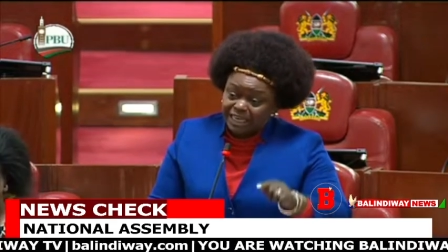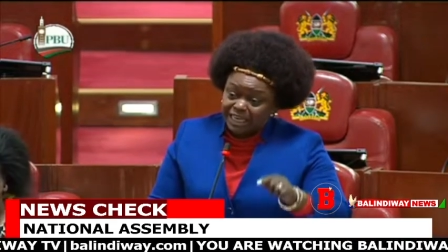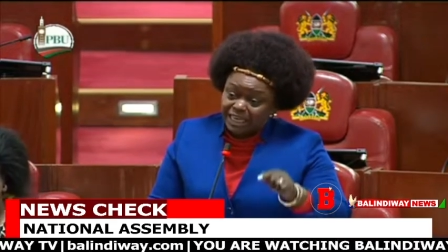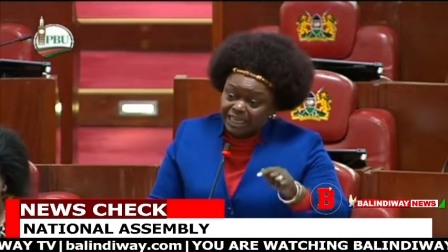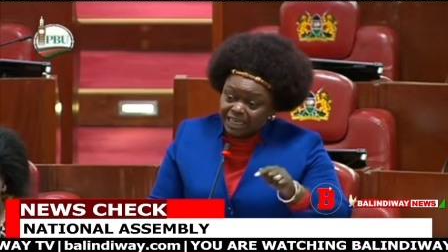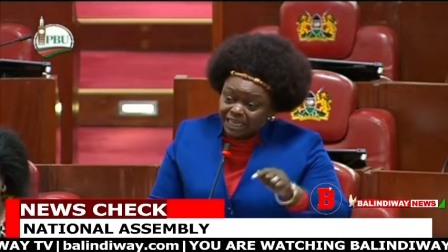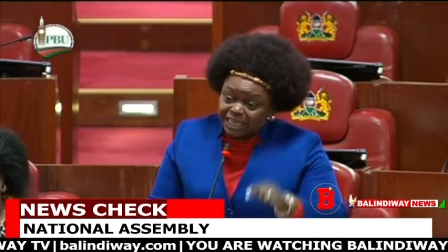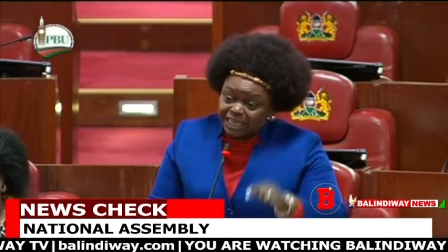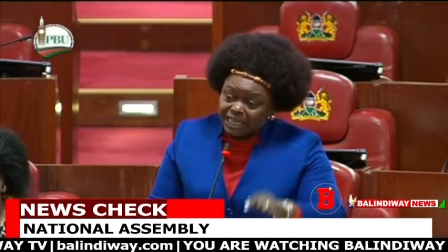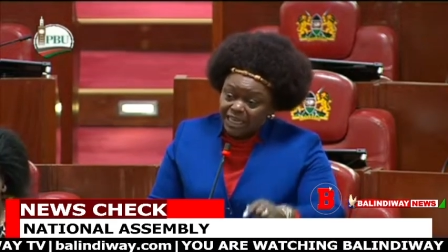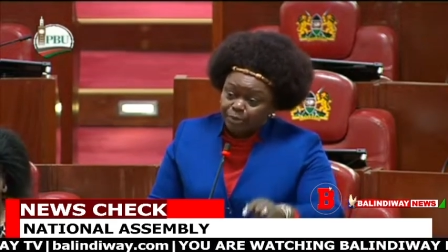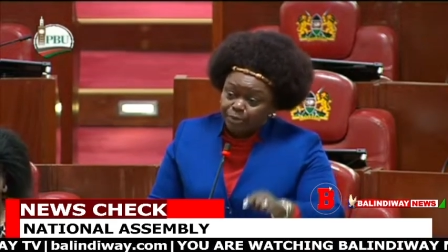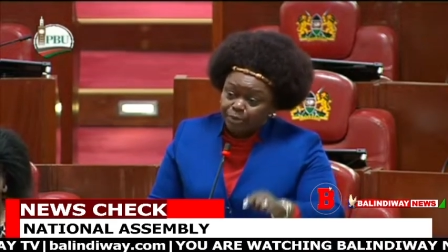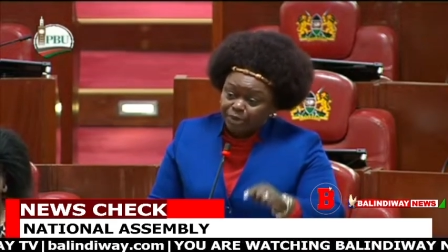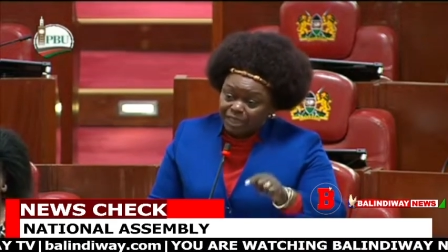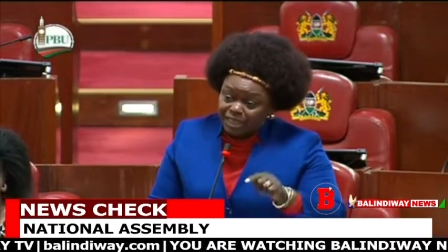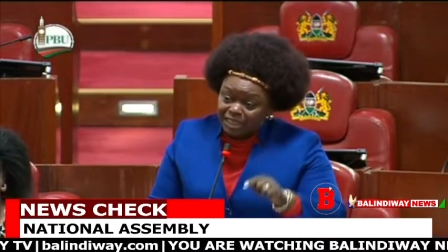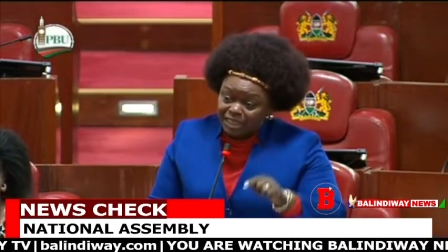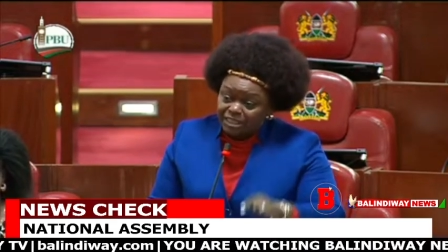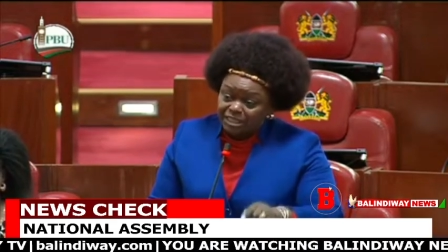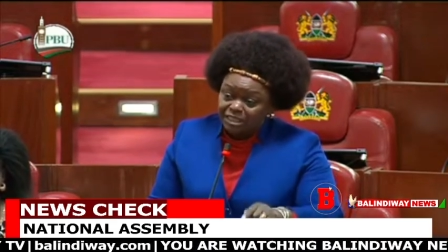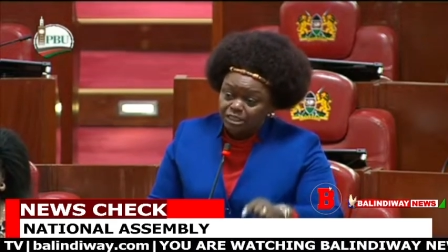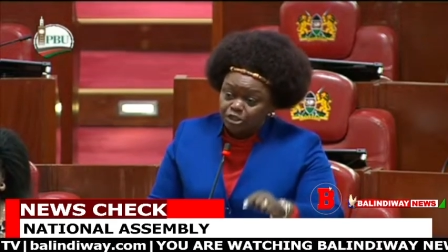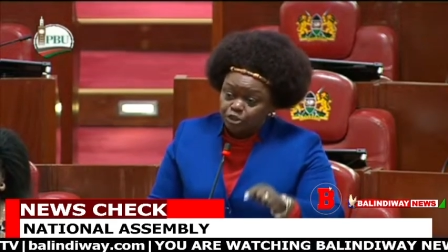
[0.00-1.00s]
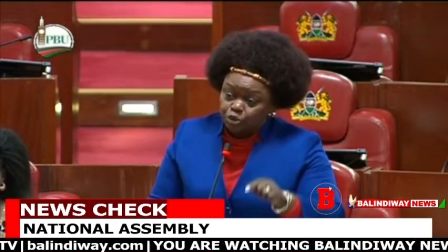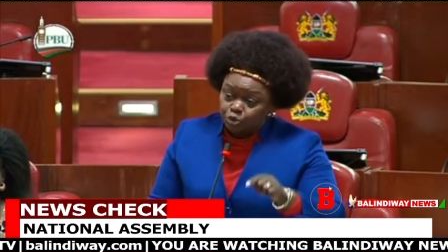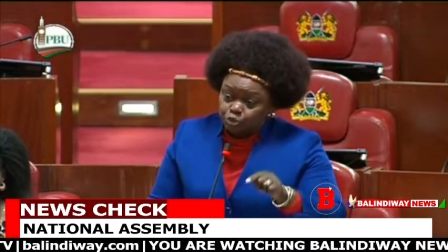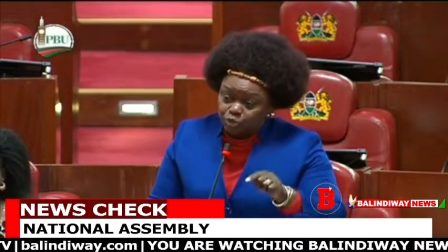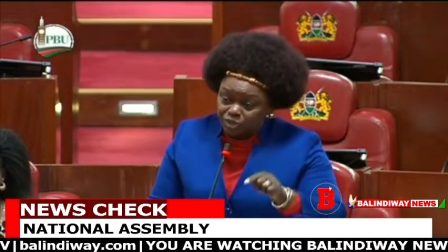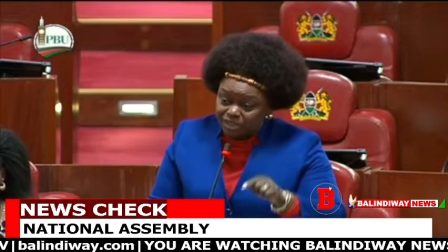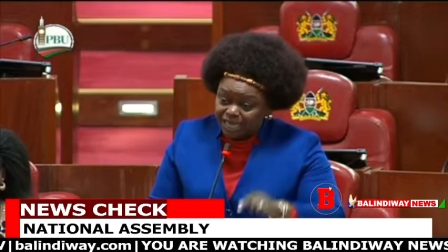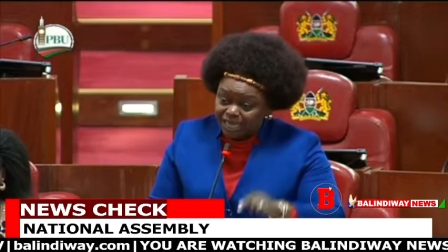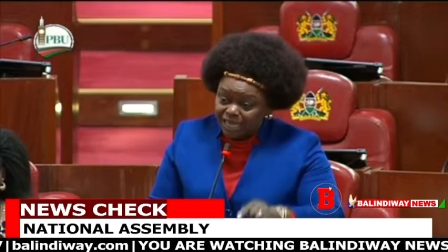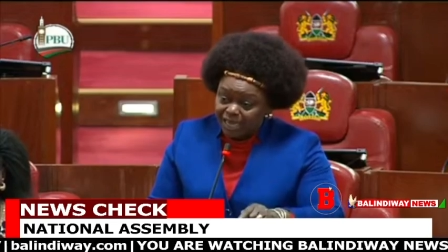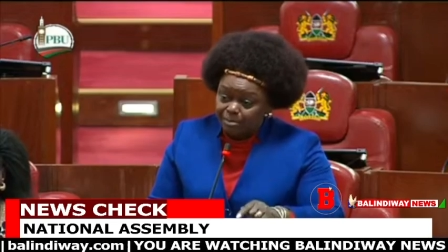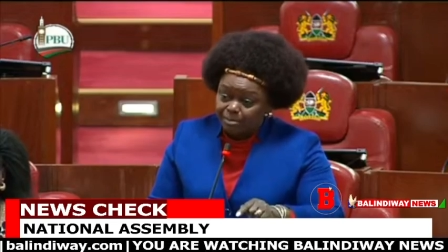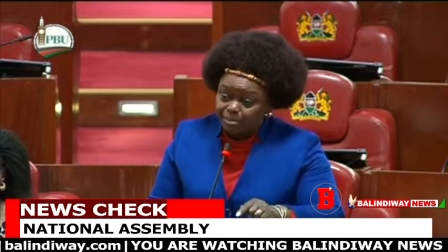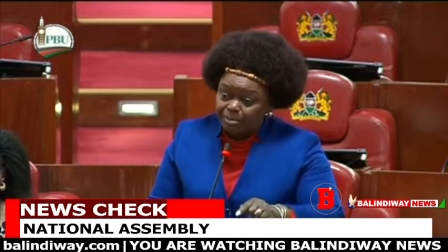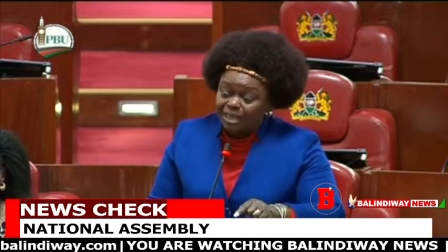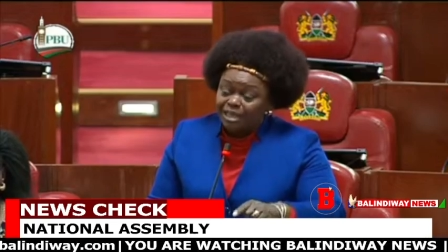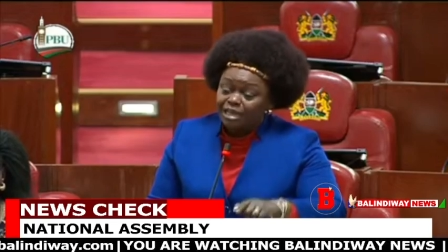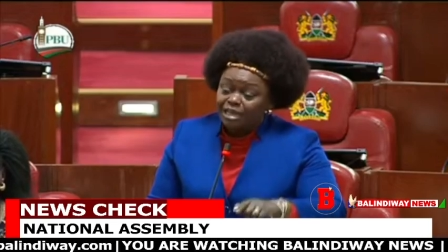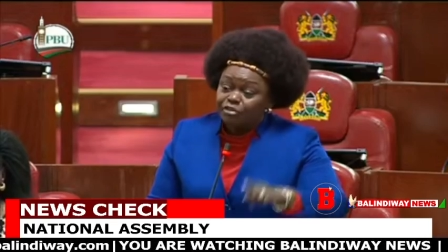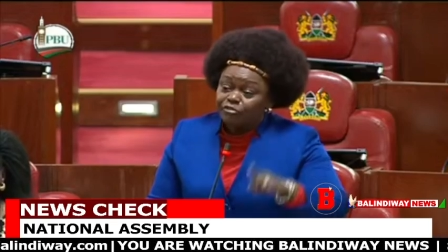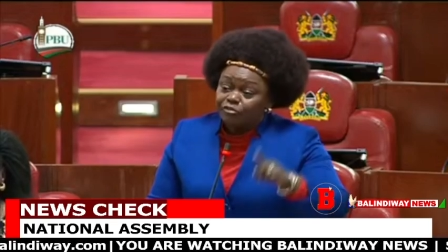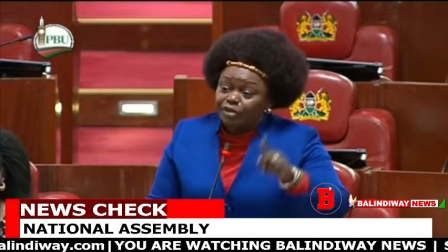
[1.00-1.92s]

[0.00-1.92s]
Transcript: In India, when these issues came,